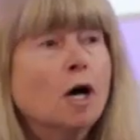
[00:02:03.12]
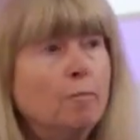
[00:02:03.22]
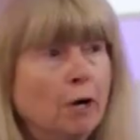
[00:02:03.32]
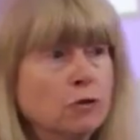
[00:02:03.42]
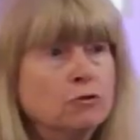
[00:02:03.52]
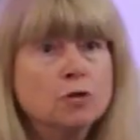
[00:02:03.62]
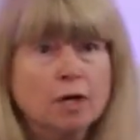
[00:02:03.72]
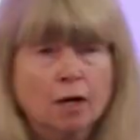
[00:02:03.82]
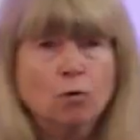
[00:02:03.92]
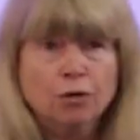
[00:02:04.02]
about
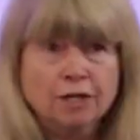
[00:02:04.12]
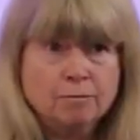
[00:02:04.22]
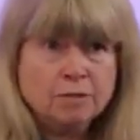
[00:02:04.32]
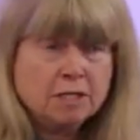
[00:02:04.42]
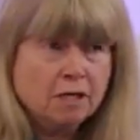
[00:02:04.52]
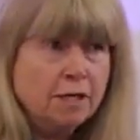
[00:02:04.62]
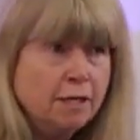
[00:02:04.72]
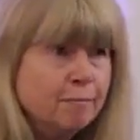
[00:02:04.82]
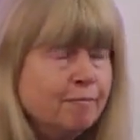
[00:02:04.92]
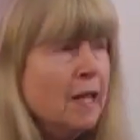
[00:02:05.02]
what I'm
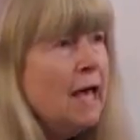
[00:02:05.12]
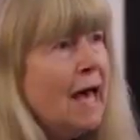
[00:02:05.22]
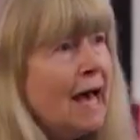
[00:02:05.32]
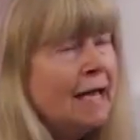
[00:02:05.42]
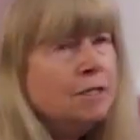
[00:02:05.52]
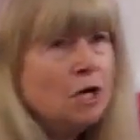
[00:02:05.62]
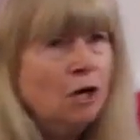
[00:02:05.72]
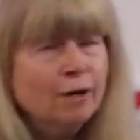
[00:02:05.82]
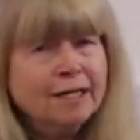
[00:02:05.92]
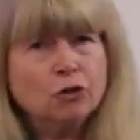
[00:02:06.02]
studying. And
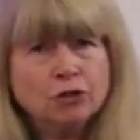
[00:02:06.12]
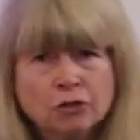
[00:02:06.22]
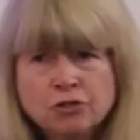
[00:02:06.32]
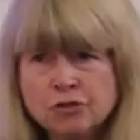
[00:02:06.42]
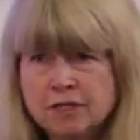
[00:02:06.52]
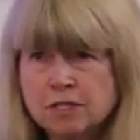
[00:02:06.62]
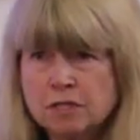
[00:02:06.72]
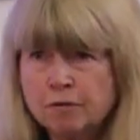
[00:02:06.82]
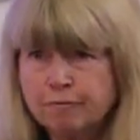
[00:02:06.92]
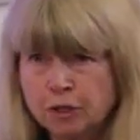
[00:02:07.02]
how I got onto this
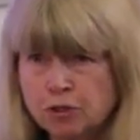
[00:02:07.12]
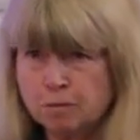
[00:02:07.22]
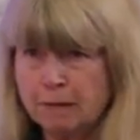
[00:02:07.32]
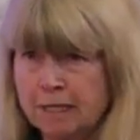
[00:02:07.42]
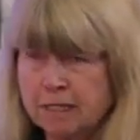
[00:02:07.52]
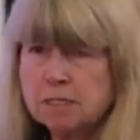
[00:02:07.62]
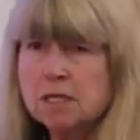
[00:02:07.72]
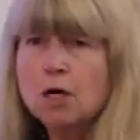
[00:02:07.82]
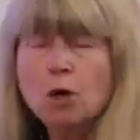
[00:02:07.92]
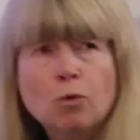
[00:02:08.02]
in the first place
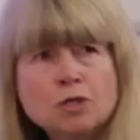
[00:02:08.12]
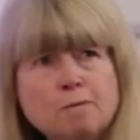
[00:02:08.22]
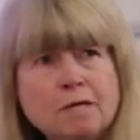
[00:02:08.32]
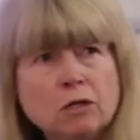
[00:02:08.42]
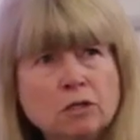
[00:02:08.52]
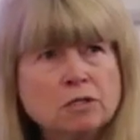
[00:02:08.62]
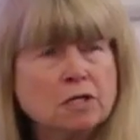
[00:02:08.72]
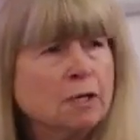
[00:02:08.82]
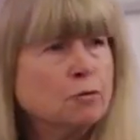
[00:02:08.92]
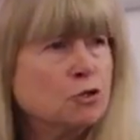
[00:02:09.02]
was because
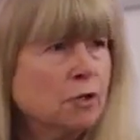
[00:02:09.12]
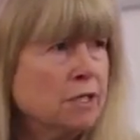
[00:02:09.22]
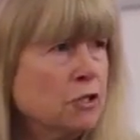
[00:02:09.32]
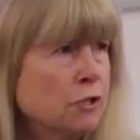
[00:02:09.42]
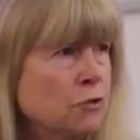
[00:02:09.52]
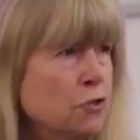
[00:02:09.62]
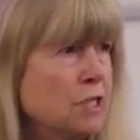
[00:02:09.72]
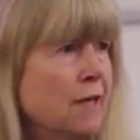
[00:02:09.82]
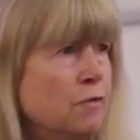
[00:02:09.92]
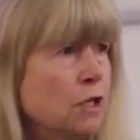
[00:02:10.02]
I was trying to
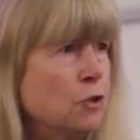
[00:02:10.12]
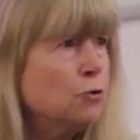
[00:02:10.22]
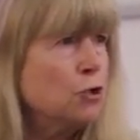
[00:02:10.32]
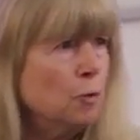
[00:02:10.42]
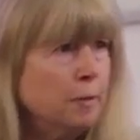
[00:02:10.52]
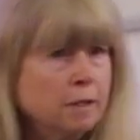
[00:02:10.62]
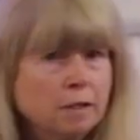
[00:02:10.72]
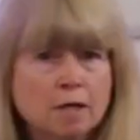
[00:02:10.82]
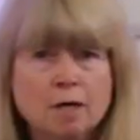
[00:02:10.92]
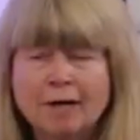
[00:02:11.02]
understand the
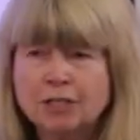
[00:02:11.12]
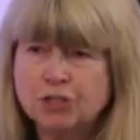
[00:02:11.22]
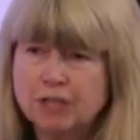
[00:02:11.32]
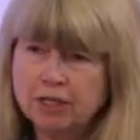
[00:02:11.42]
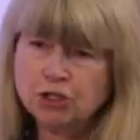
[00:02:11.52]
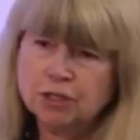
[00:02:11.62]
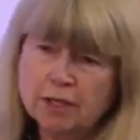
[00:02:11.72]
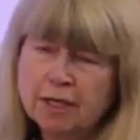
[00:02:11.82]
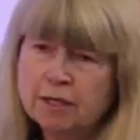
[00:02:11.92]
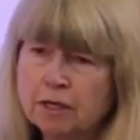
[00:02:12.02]
utopian imagination
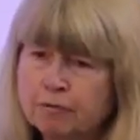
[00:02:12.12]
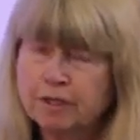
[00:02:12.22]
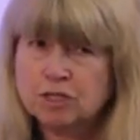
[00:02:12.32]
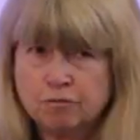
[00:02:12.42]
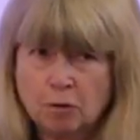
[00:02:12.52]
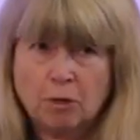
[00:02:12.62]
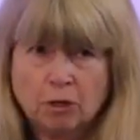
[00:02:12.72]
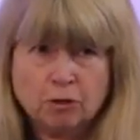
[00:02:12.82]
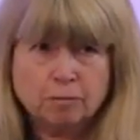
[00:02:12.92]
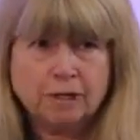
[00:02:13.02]
in a festival
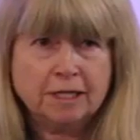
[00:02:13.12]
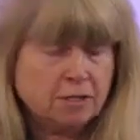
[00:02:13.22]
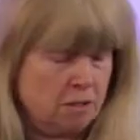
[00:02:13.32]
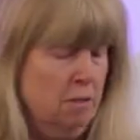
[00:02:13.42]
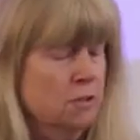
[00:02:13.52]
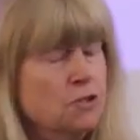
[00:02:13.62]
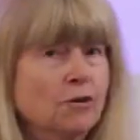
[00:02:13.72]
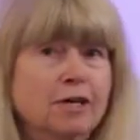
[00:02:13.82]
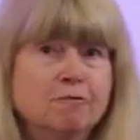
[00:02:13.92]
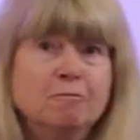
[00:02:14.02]
marketplace.
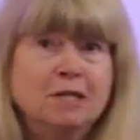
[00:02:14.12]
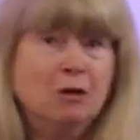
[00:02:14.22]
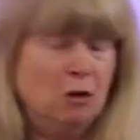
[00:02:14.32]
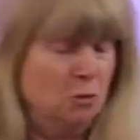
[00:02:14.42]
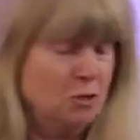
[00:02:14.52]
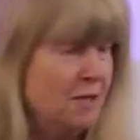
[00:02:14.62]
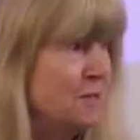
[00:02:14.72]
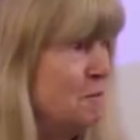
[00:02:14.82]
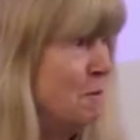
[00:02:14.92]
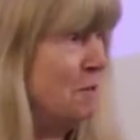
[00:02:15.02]
Sorry, I haven't been holding
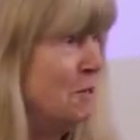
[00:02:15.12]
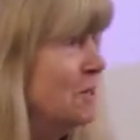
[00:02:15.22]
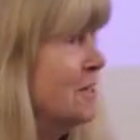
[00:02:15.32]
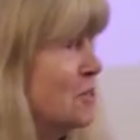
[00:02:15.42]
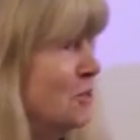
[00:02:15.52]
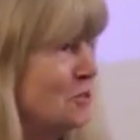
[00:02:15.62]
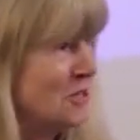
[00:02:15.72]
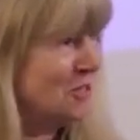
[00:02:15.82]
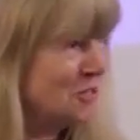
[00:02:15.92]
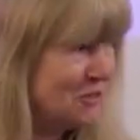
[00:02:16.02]
this maybe as close as
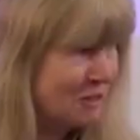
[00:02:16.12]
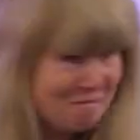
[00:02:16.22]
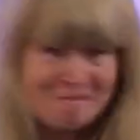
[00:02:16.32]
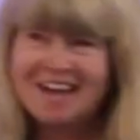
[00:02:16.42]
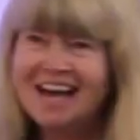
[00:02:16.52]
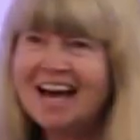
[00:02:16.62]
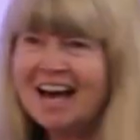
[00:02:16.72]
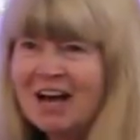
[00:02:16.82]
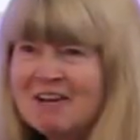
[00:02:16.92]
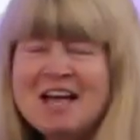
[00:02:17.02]
I should have.
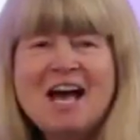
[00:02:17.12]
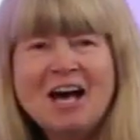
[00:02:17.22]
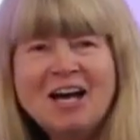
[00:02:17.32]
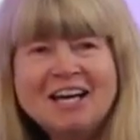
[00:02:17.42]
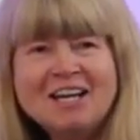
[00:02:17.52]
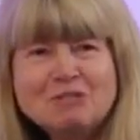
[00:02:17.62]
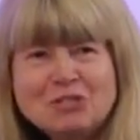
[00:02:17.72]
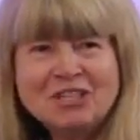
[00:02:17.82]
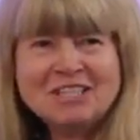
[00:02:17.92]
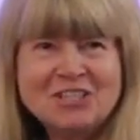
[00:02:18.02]
I was
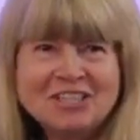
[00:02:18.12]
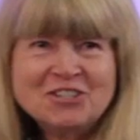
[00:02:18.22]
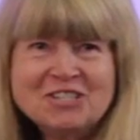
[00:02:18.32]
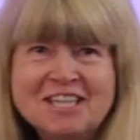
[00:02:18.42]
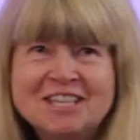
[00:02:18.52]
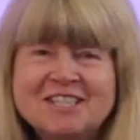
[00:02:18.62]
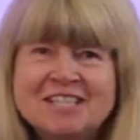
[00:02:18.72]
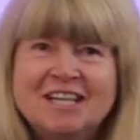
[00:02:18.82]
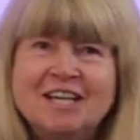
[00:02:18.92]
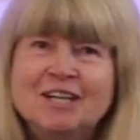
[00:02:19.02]
trying to understand
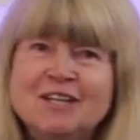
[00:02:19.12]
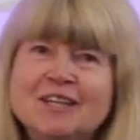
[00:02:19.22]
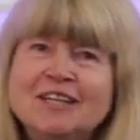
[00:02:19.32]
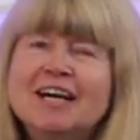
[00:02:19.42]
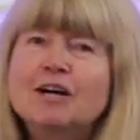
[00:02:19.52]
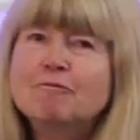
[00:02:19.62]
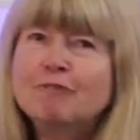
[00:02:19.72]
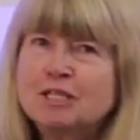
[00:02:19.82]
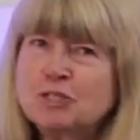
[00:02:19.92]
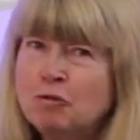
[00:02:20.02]
a
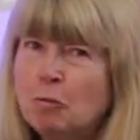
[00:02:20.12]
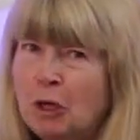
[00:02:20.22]
festival